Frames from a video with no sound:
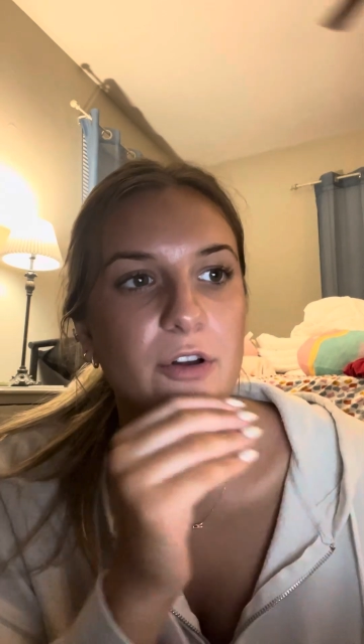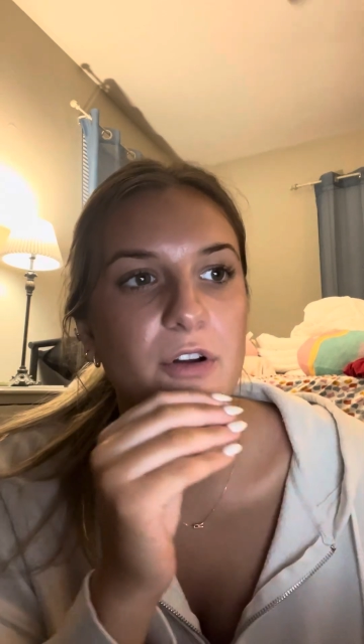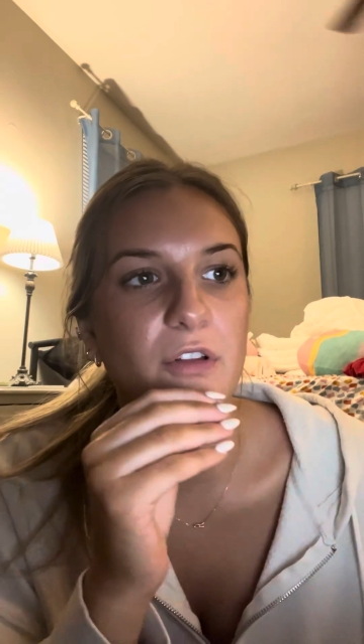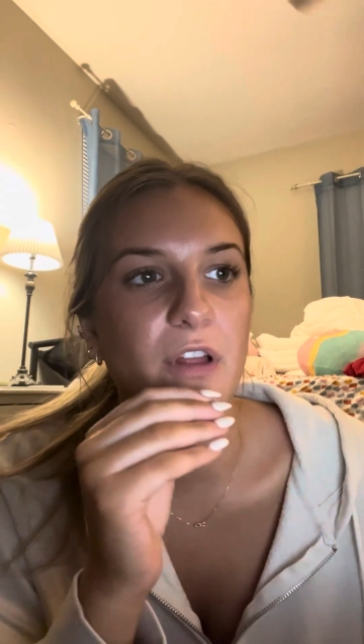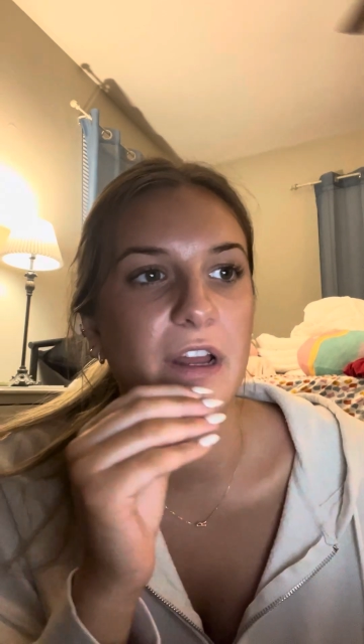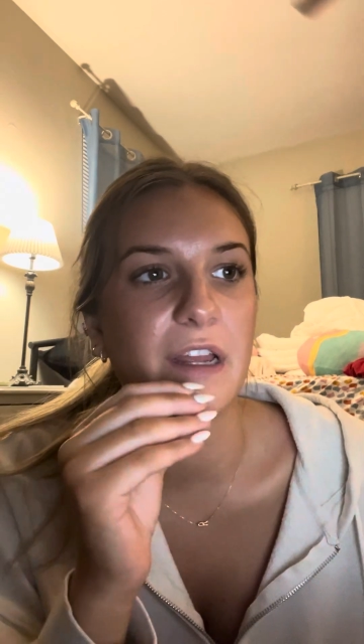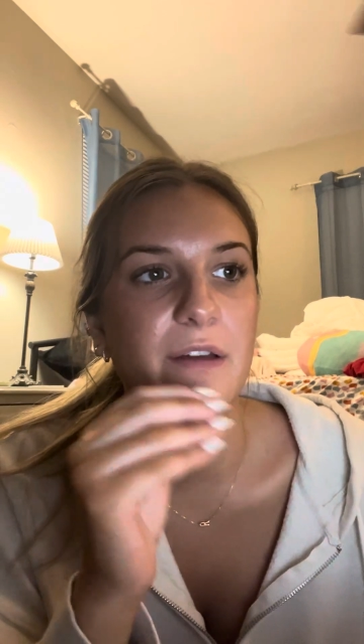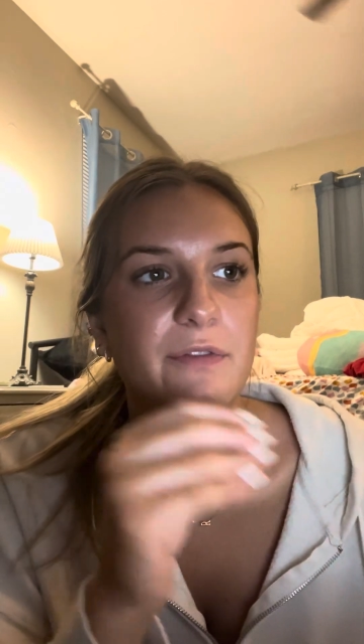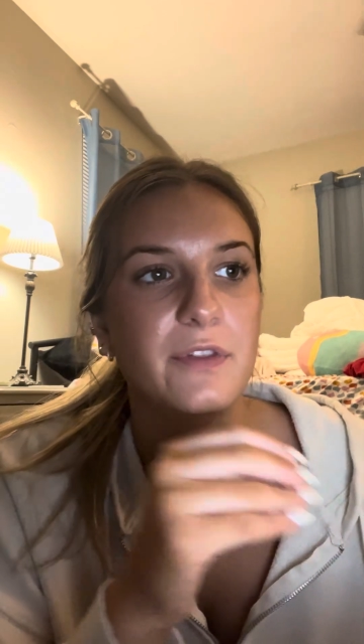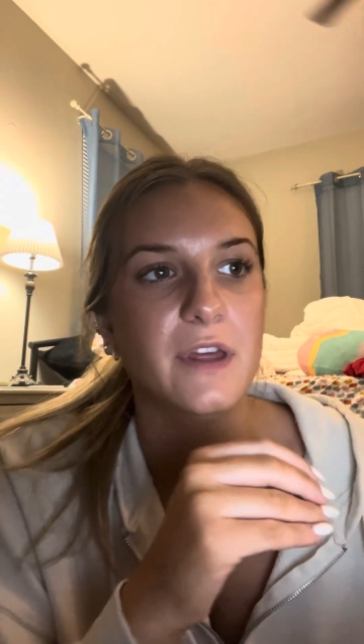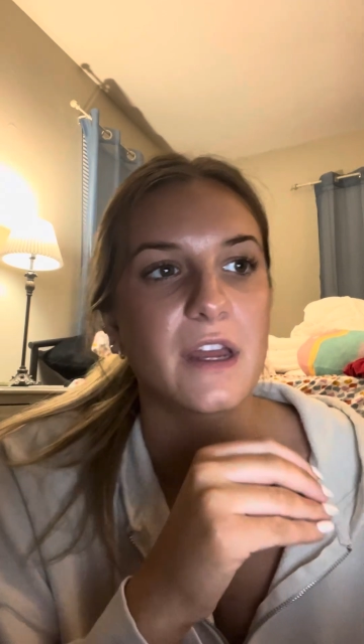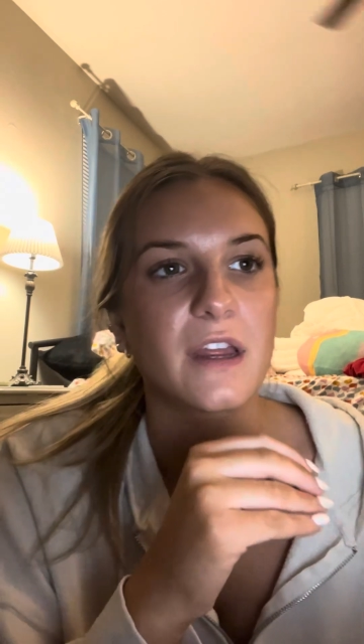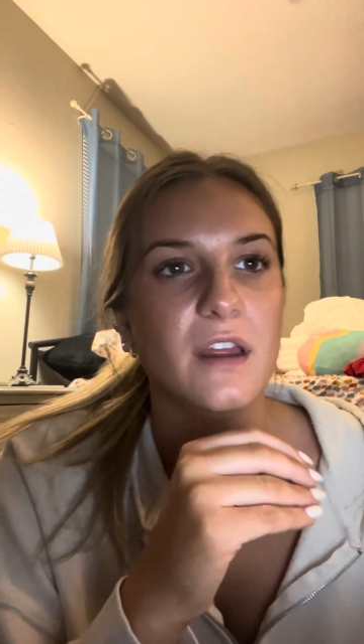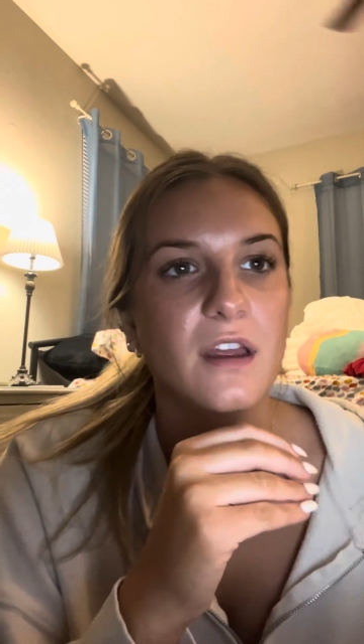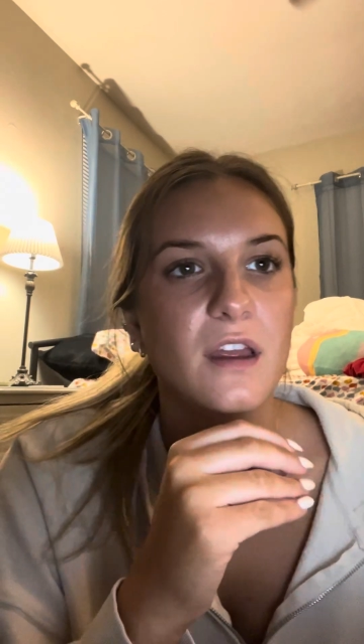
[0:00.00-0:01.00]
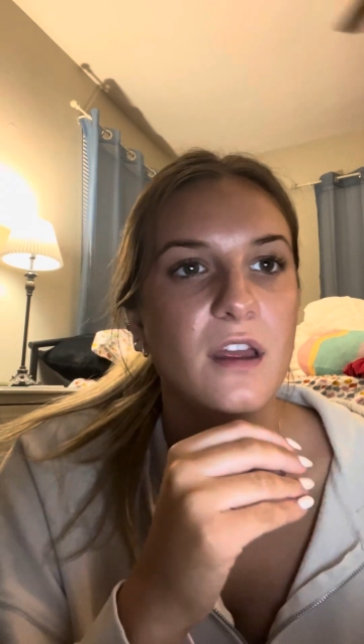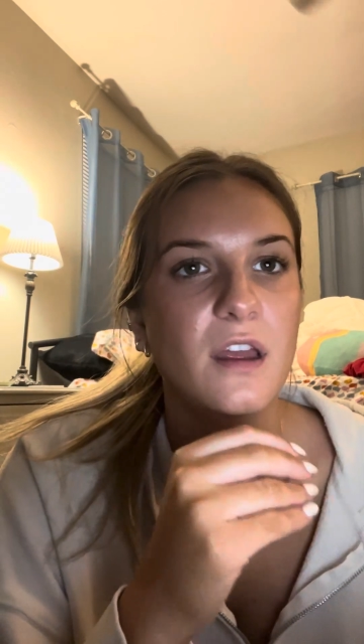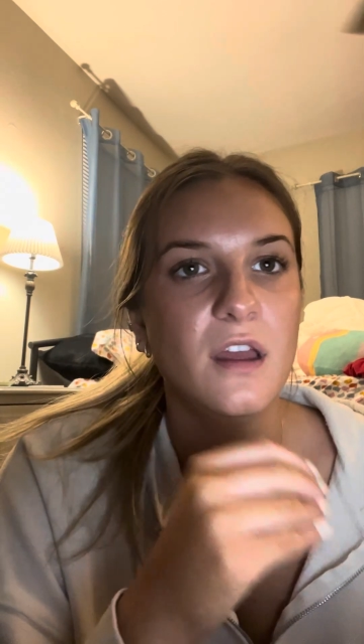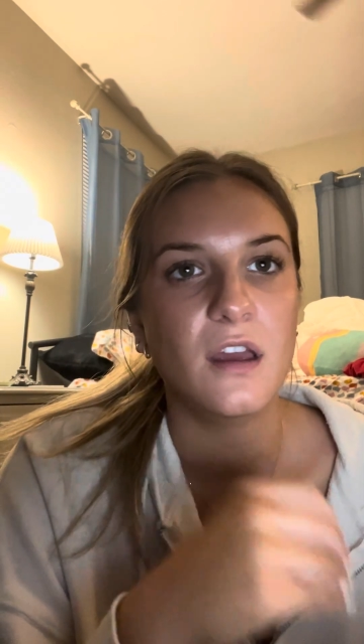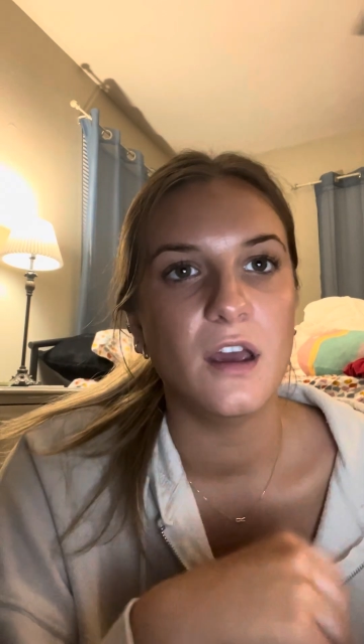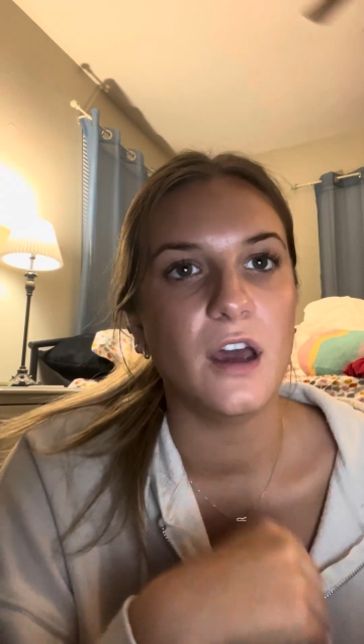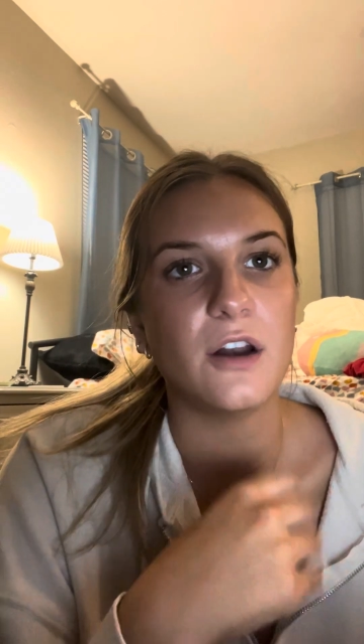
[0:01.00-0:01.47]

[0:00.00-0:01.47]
or, like, if they, I